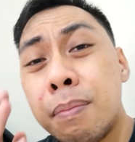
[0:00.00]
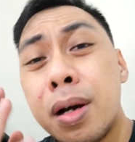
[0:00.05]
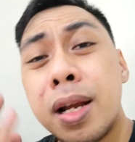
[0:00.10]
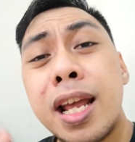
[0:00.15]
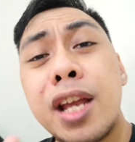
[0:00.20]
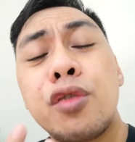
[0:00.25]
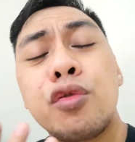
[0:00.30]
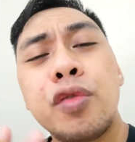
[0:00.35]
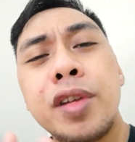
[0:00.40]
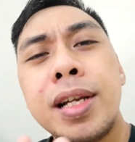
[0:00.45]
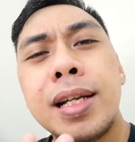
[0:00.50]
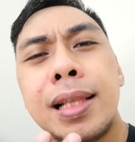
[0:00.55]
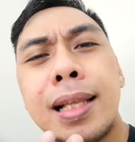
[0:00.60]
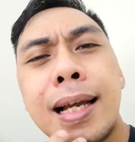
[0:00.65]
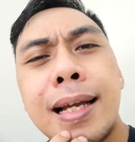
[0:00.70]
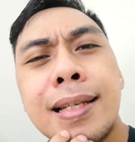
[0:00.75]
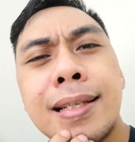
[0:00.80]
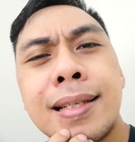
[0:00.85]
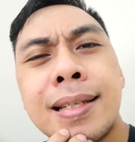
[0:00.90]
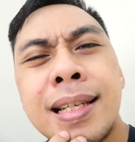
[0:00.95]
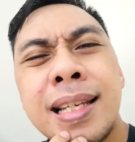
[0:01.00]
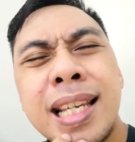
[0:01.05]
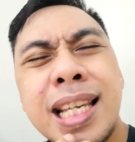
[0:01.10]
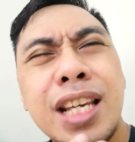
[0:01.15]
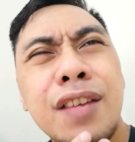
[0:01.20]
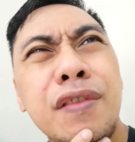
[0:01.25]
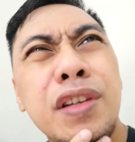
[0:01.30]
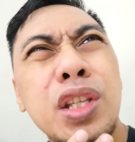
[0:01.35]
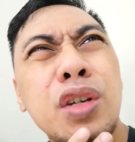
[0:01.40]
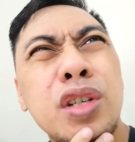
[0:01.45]
But I realize,
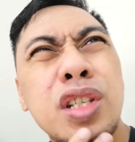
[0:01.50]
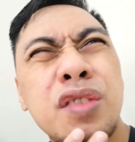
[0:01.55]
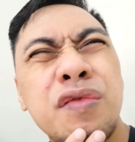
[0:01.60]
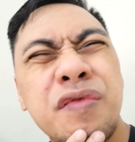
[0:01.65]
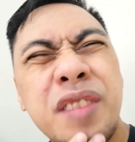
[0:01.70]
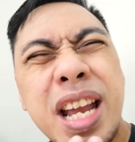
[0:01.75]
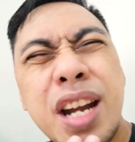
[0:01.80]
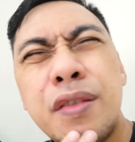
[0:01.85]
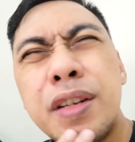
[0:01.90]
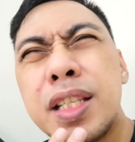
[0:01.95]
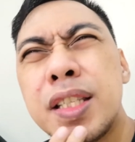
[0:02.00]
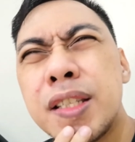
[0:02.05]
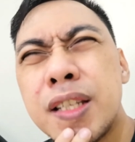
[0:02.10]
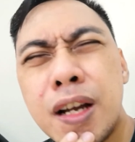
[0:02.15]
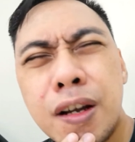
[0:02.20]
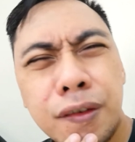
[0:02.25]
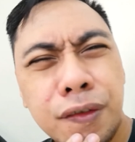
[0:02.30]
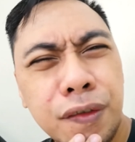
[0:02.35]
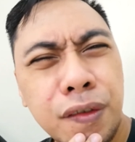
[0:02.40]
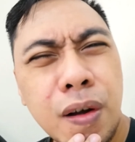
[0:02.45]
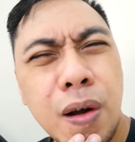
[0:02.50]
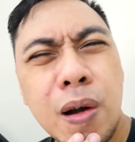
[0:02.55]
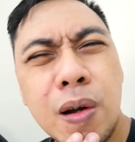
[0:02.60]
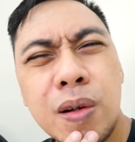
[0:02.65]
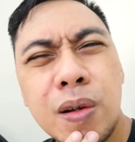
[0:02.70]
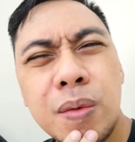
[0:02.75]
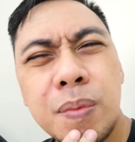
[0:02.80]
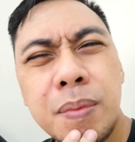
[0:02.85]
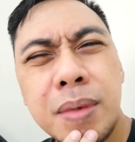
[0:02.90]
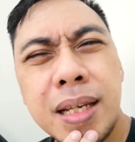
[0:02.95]
even though it's very tough
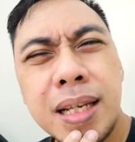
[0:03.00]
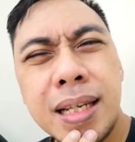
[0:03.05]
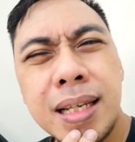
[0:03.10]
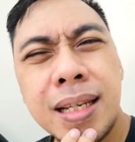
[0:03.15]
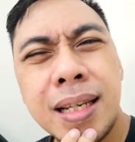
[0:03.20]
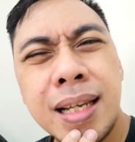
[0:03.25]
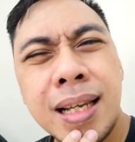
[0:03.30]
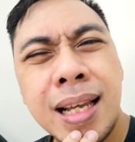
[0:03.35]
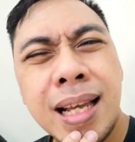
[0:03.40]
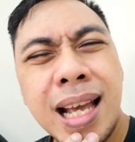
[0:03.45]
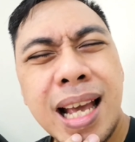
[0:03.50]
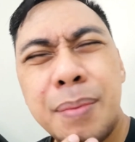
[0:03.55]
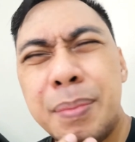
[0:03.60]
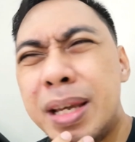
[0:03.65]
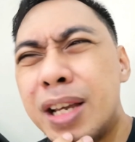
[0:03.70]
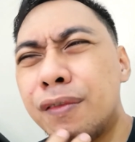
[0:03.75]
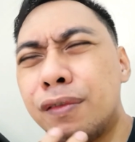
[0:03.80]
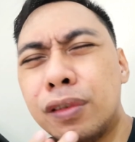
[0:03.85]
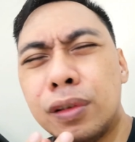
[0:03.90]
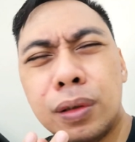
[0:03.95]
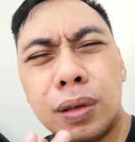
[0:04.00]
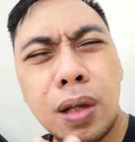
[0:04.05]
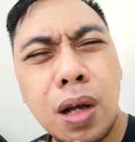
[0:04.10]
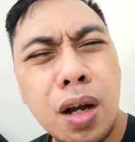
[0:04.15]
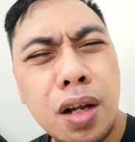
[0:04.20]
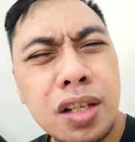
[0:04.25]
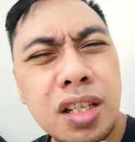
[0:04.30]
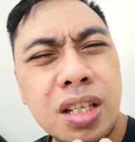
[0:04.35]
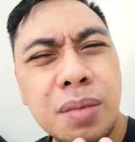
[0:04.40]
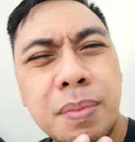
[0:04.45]
on me, I may have
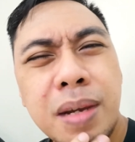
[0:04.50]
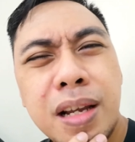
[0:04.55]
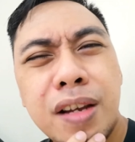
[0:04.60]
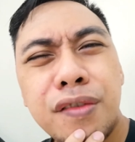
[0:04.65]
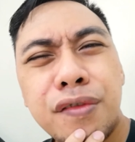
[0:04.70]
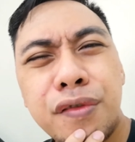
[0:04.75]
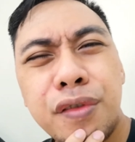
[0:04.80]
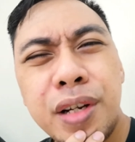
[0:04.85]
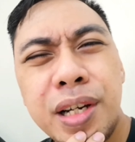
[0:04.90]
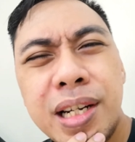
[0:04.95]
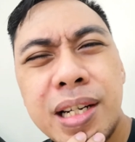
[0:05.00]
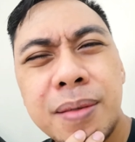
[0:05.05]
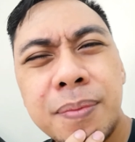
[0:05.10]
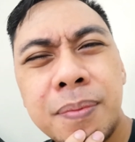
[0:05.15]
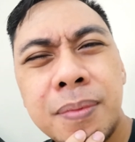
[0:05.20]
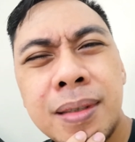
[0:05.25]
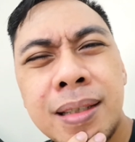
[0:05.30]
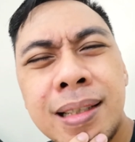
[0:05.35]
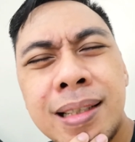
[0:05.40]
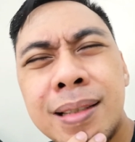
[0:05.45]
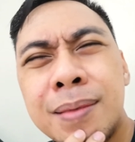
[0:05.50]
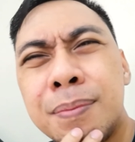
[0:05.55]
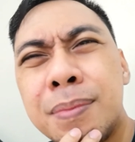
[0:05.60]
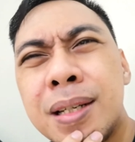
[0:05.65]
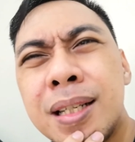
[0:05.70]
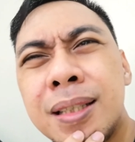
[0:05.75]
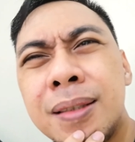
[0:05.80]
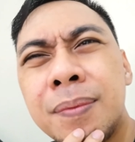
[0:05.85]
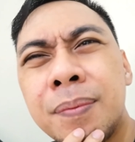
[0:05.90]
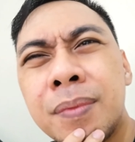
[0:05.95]
lost my freedom,
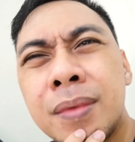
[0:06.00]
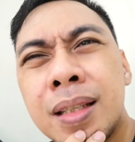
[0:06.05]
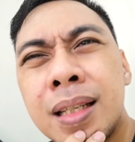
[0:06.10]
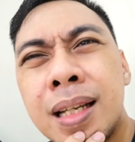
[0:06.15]
but